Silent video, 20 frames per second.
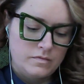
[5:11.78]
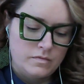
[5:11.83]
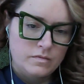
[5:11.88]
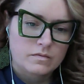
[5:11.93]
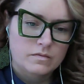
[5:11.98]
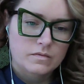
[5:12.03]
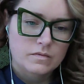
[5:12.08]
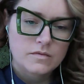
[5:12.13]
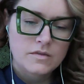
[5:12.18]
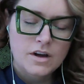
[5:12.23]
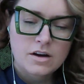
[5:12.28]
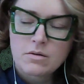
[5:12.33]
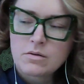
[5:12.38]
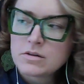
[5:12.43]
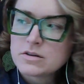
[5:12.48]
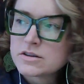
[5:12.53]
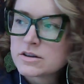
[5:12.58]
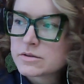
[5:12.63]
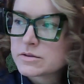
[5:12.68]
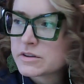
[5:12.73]
Now I
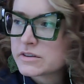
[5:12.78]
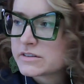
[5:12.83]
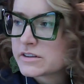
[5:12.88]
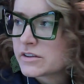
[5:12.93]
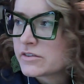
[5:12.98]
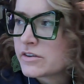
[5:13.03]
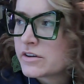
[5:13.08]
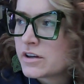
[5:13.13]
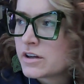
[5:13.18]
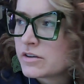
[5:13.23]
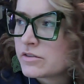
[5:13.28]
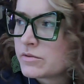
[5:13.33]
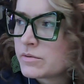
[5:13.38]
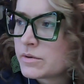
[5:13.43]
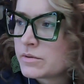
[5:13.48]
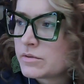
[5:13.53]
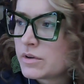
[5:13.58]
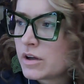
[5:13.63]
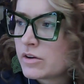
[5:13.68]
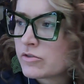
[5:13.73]
wonder, because
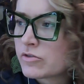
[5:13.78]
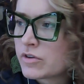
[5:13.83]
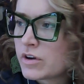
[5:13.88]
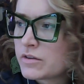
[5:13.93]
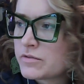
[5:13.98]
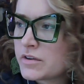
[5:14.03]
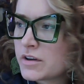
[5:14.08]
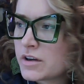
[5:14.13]
I think